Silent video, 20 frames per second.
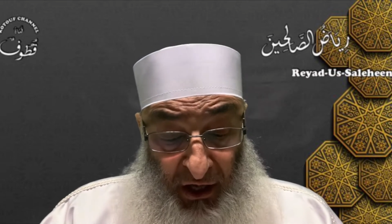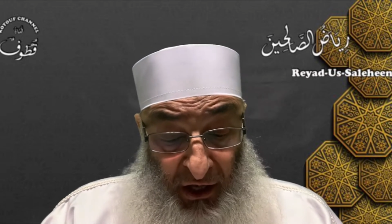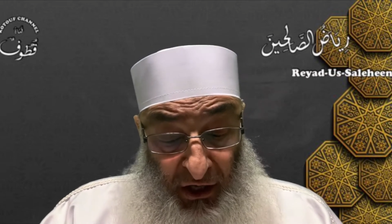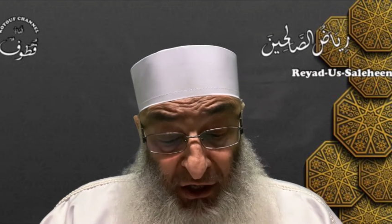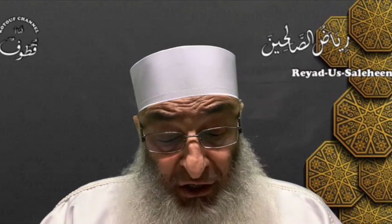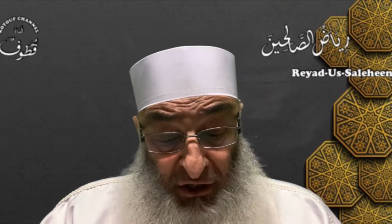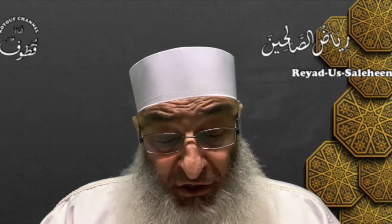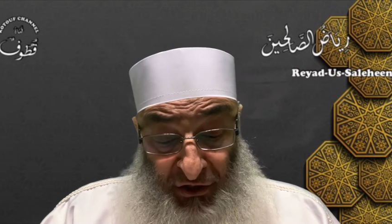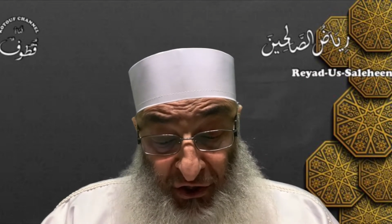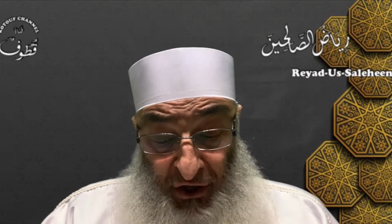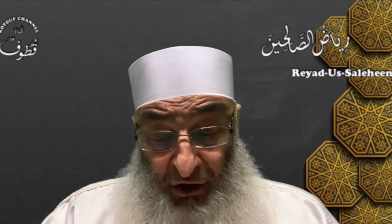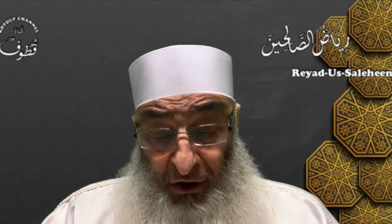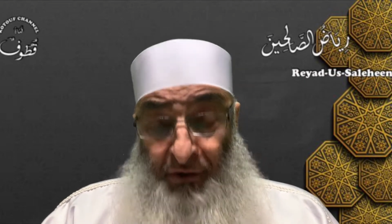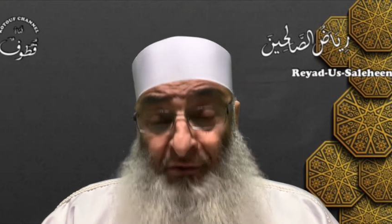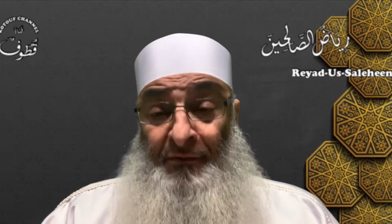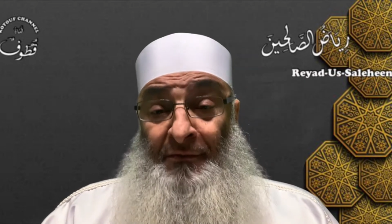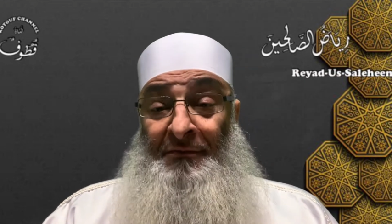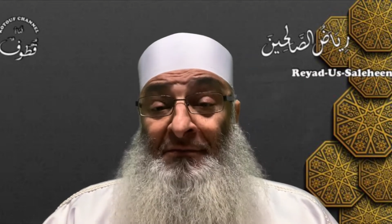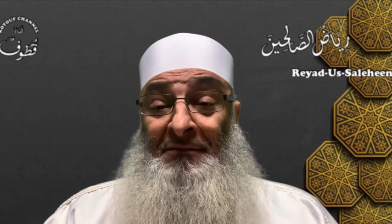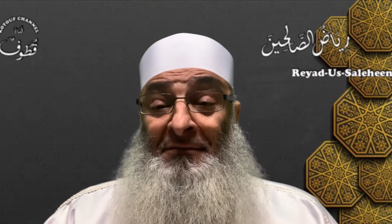So
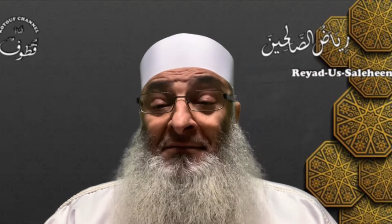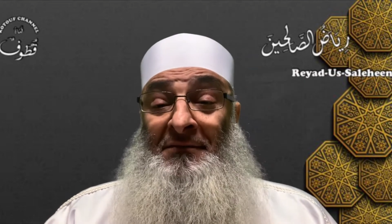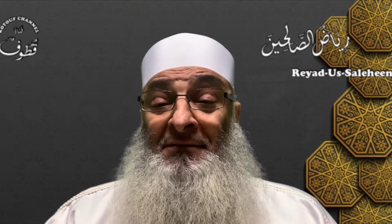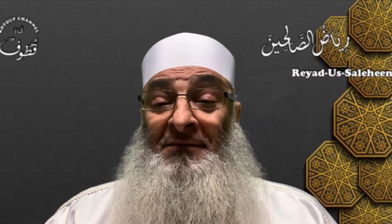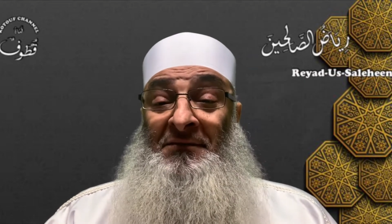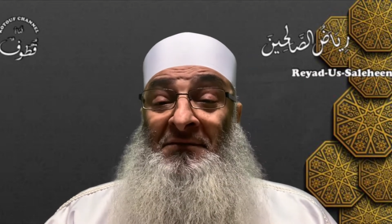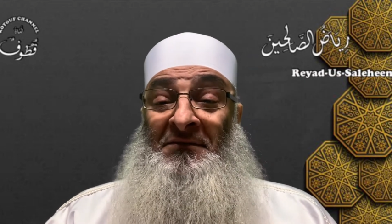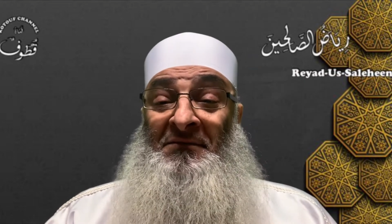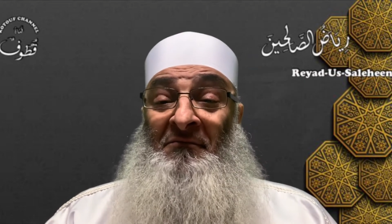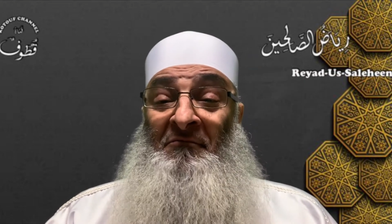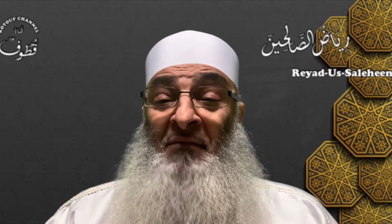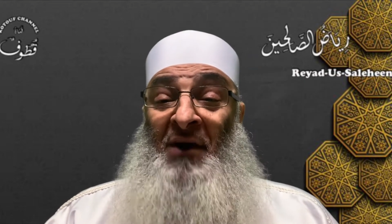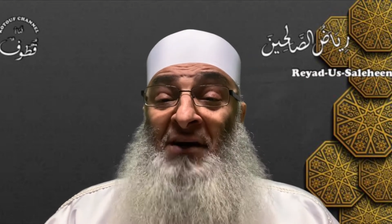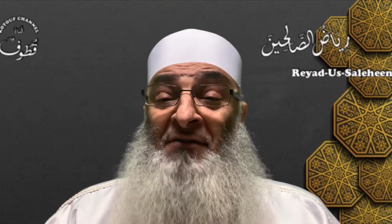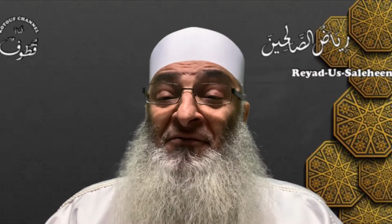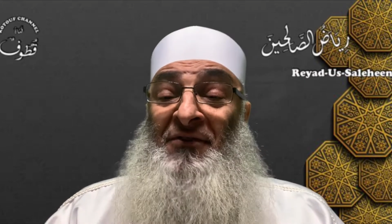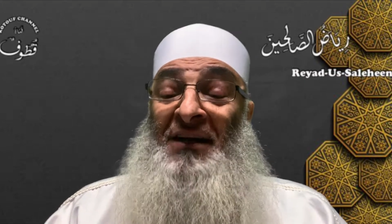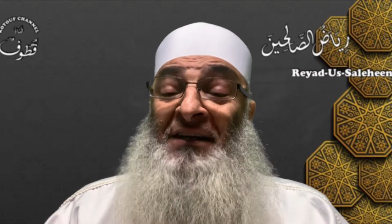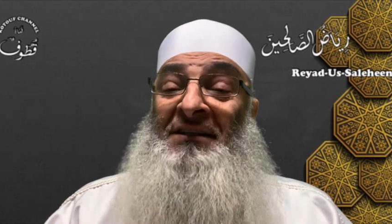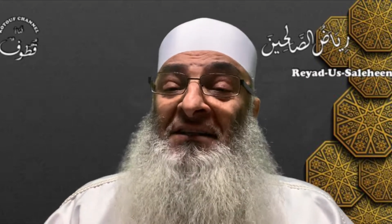my
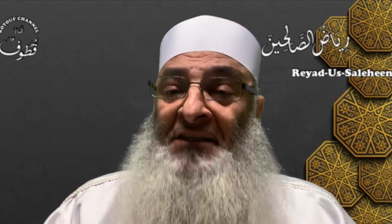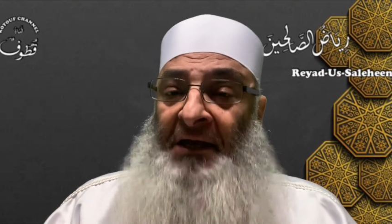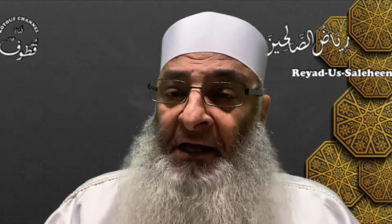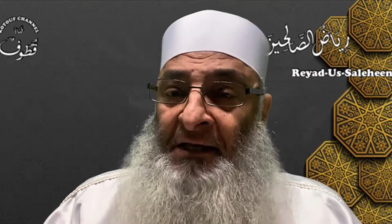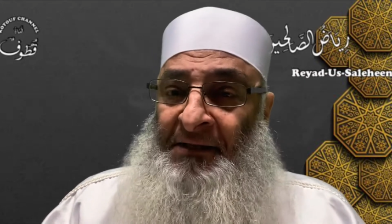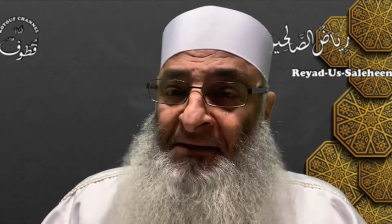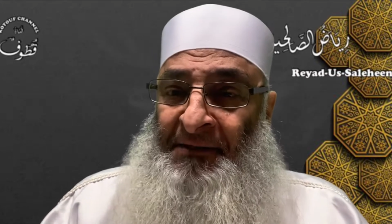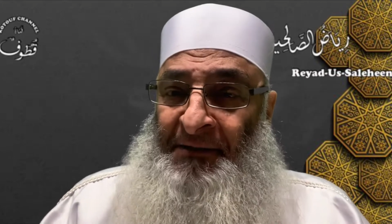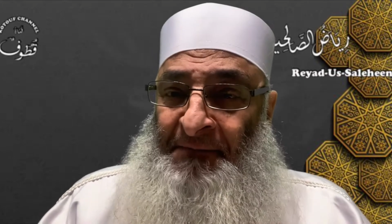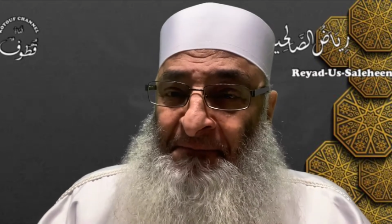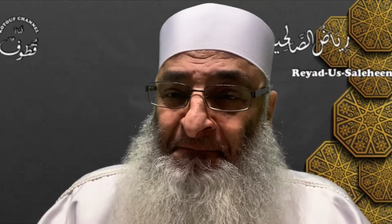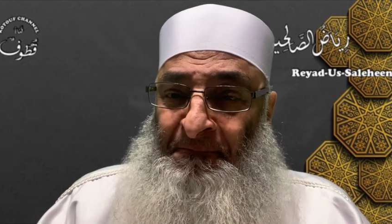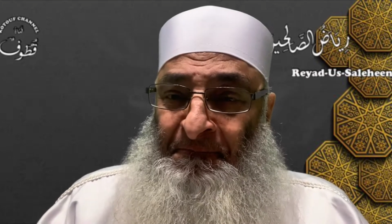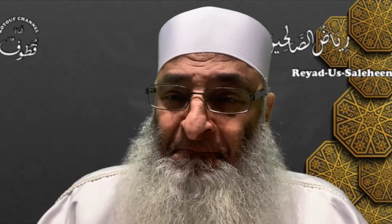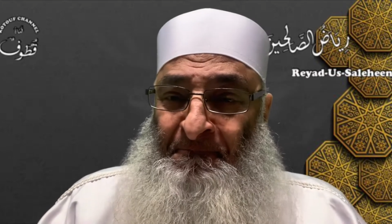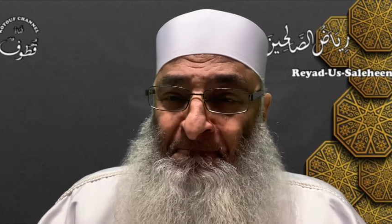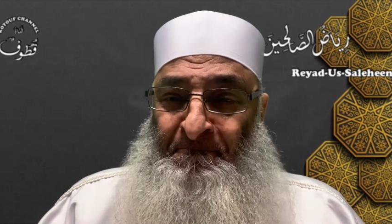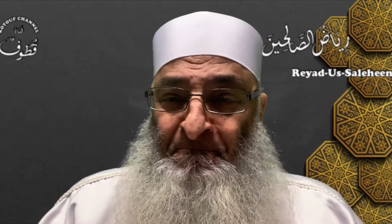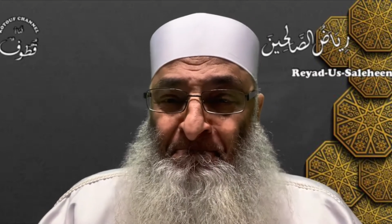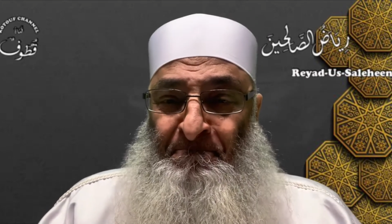friend said
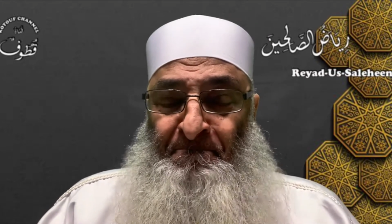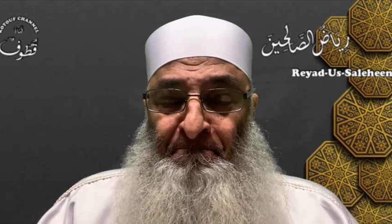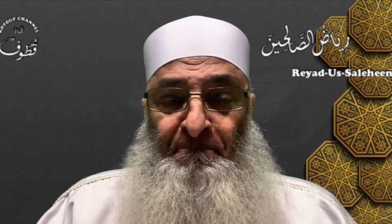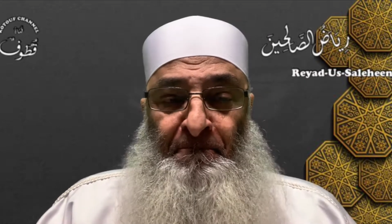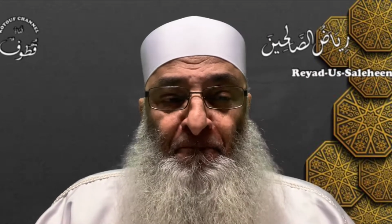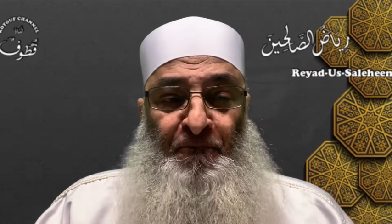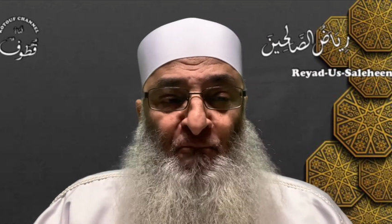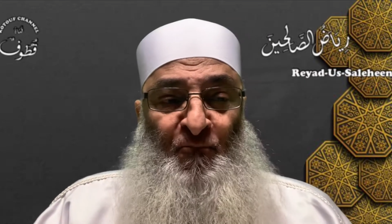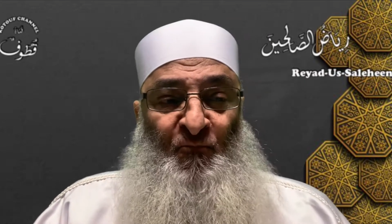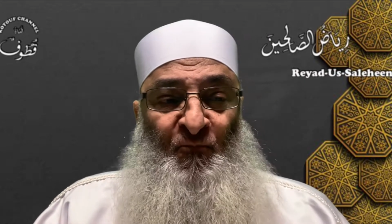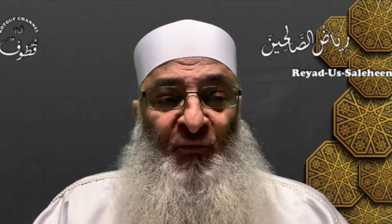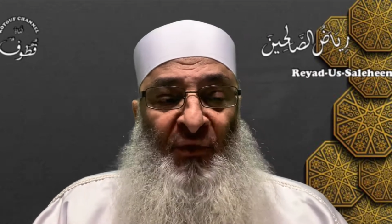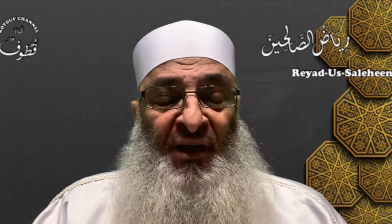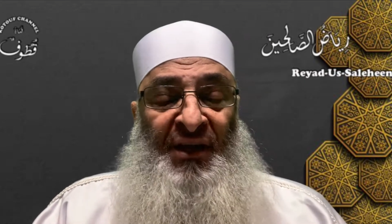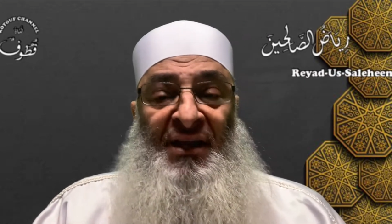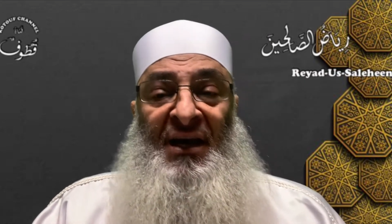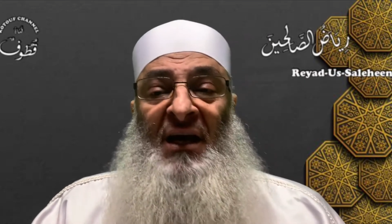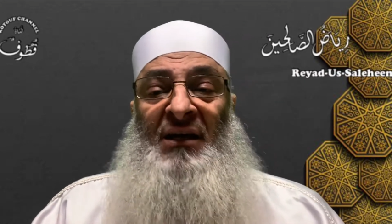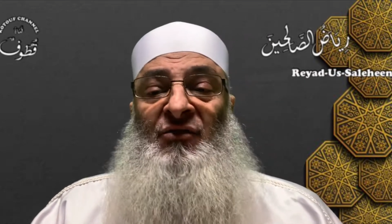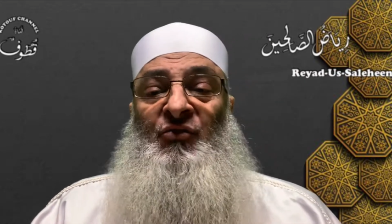
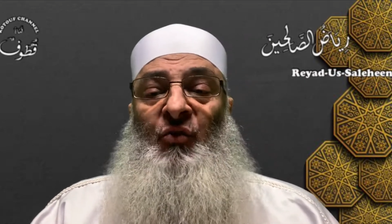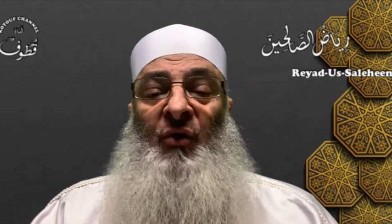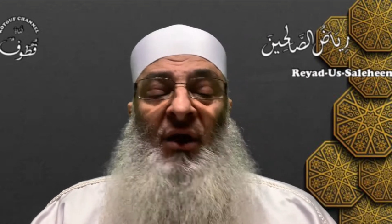that while